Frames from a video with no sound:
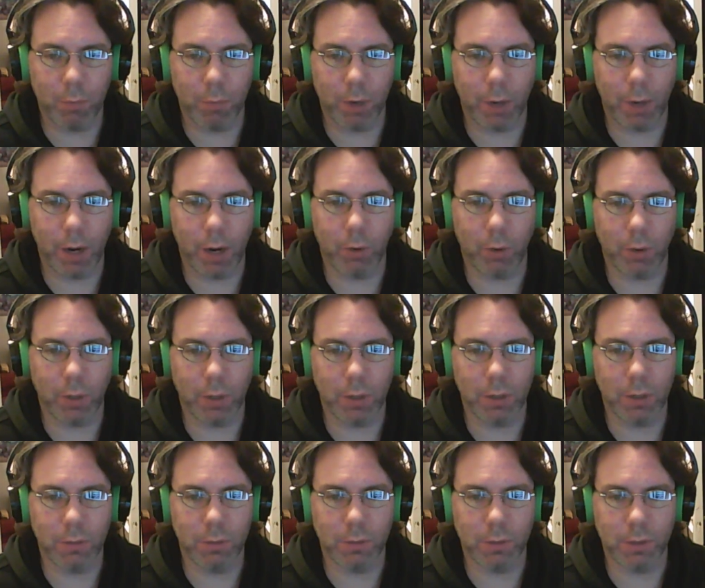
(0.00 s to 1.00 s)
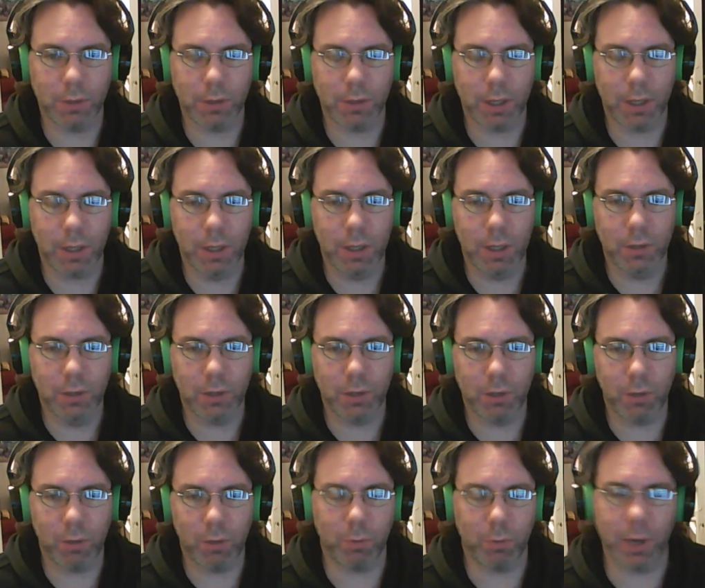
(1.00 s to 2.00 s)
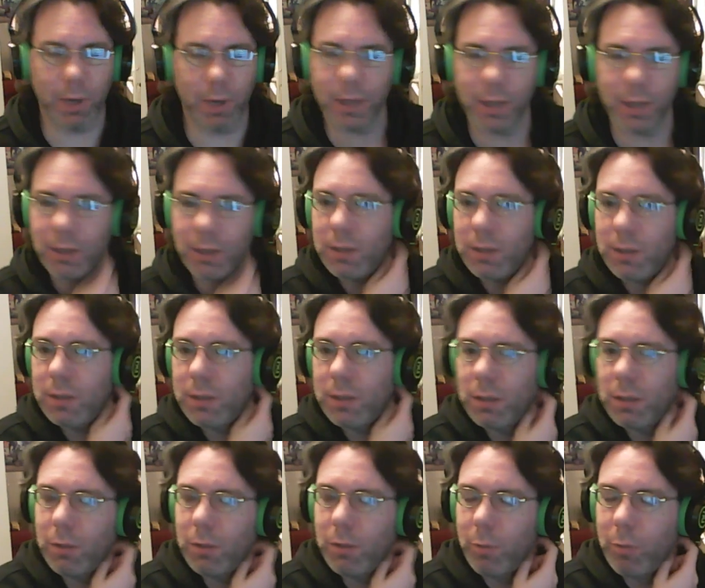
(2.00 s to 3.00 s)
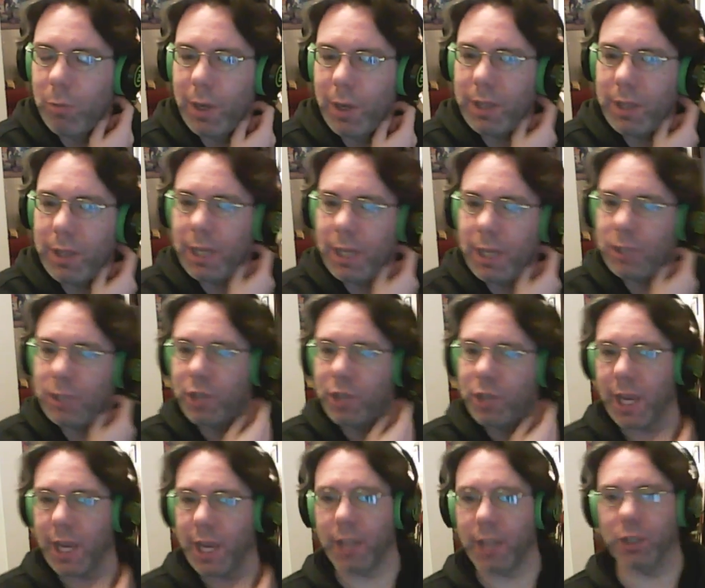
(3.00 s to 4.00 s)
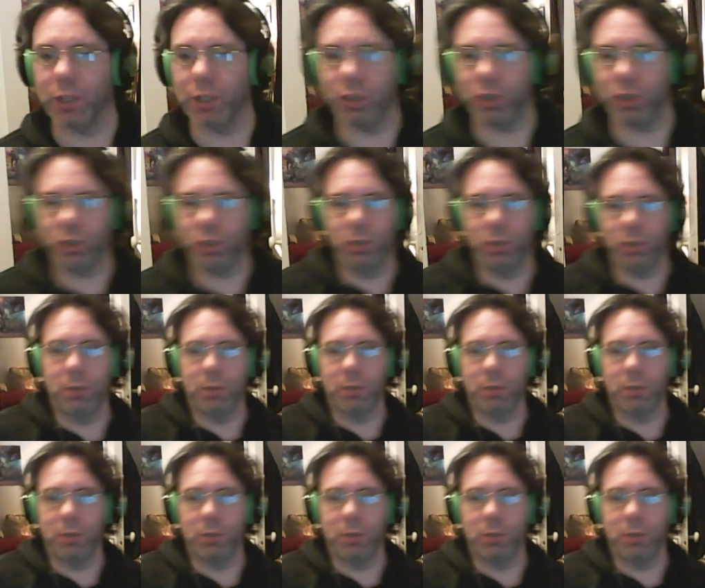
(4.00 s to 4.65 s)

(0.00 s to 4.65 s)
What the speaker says: Brown, which is it? So what did they change?